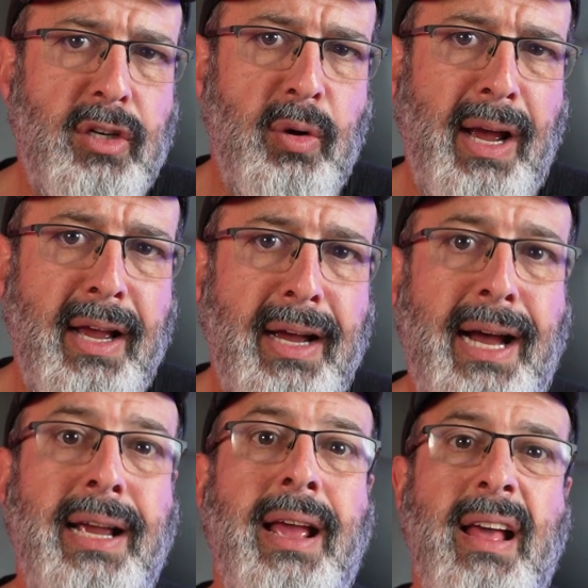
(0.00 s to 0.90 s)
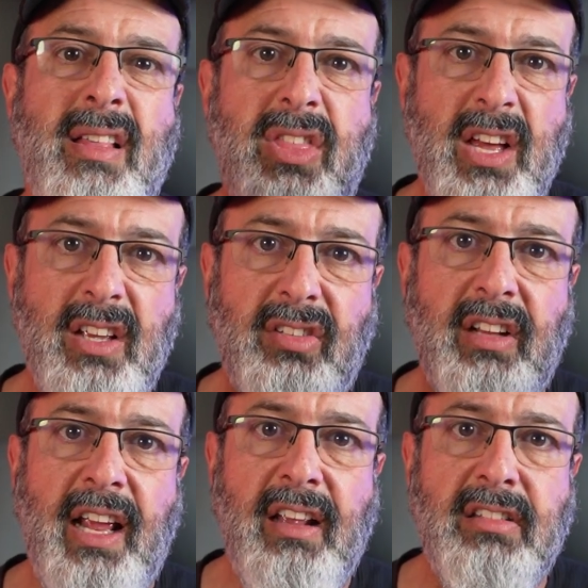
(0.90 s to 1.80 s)
to AI,
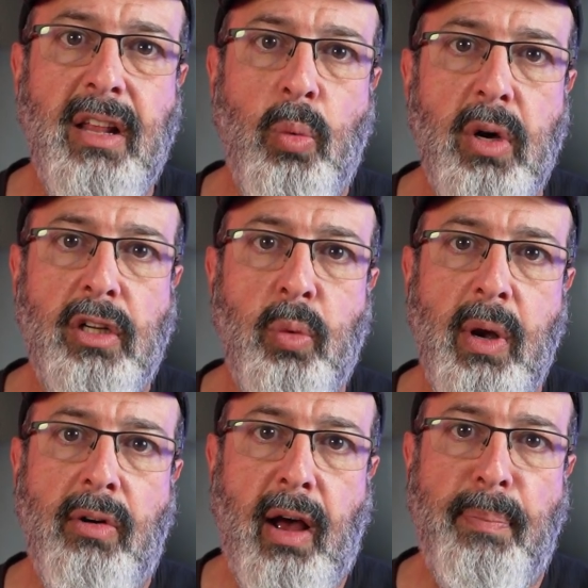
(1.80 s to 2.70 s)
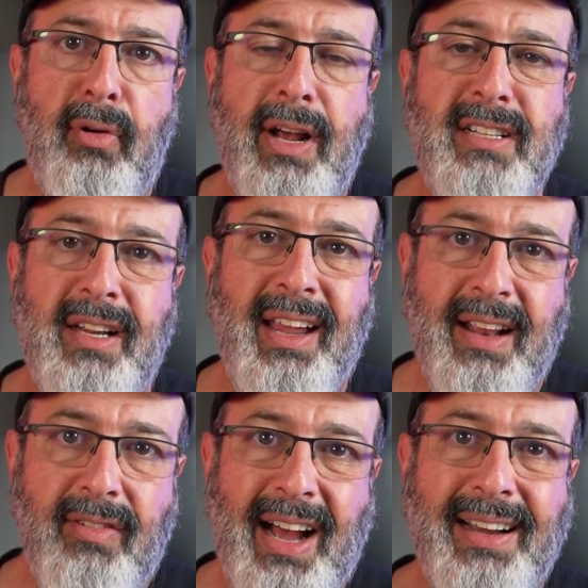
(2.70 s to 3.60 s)
this is the world we're operating
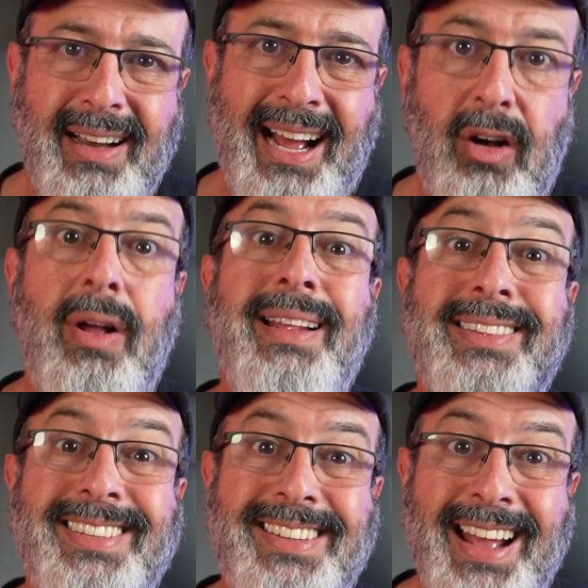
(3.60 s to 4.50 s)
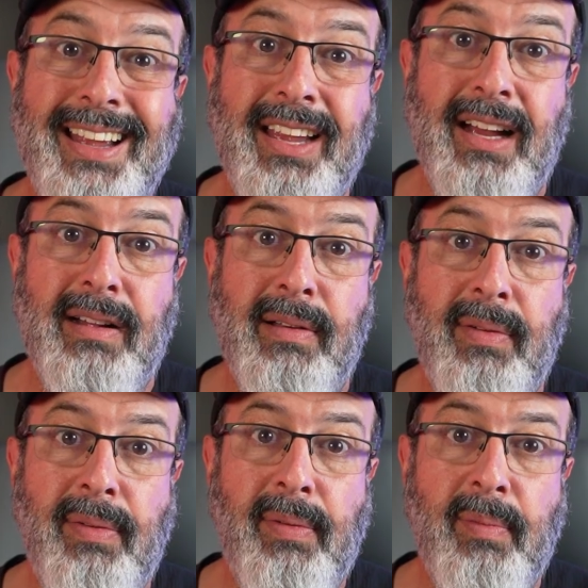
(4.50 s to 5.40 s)
in right now. Stay here.
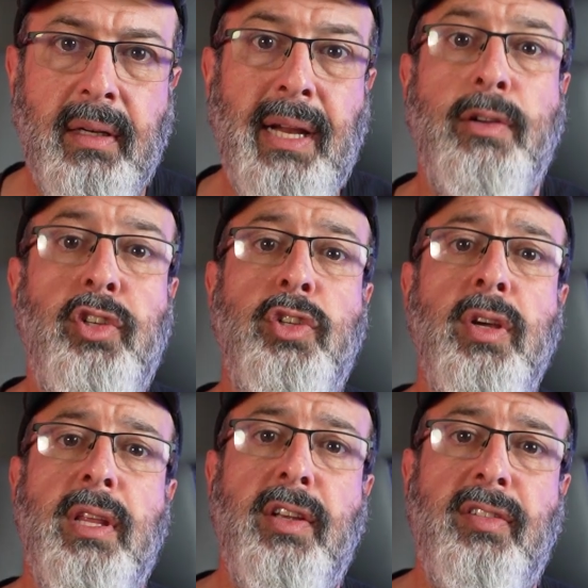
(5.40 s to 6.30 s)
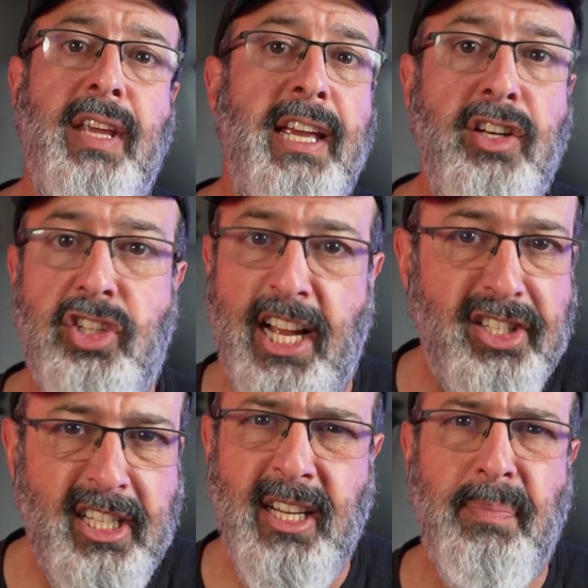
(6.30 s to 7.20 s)
Now, to do this in
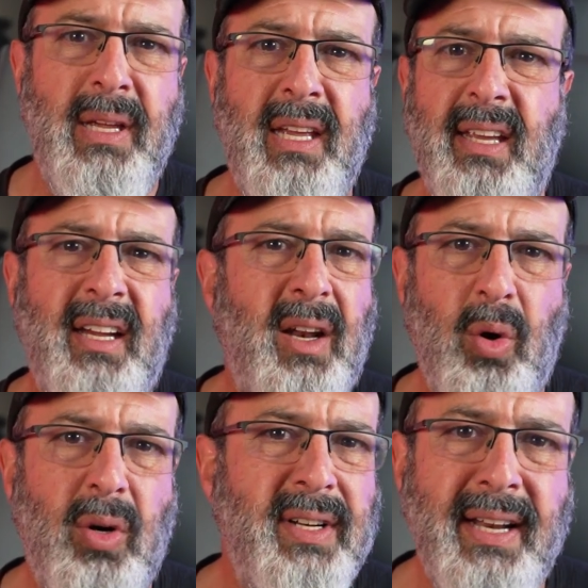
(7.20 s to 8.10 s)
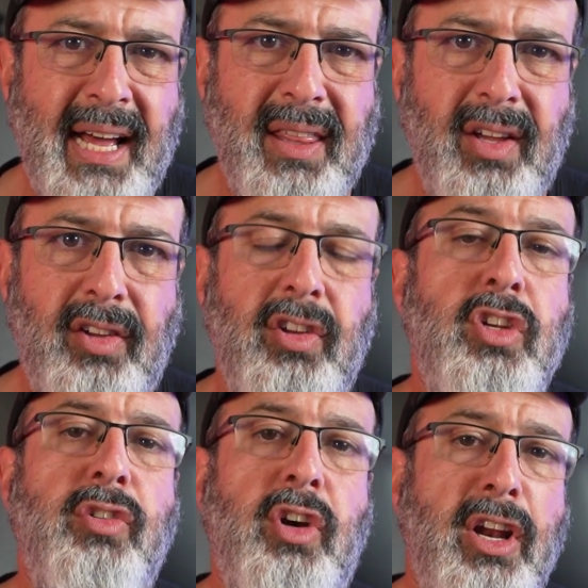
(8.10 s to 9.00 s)
ChatGPT, Claude, and others,
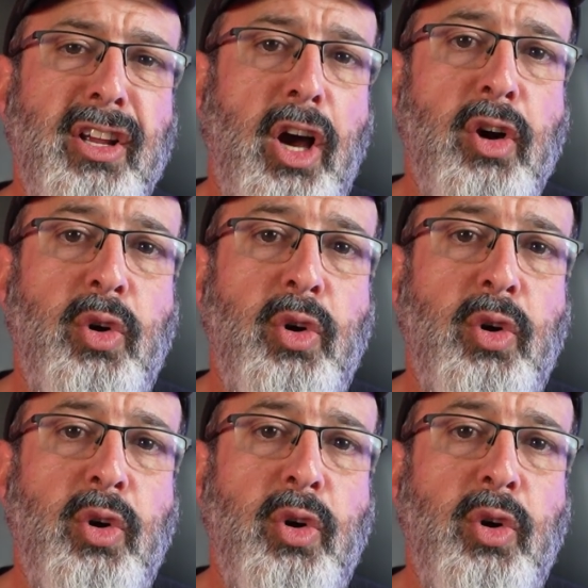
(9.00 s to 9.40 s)
you're going to go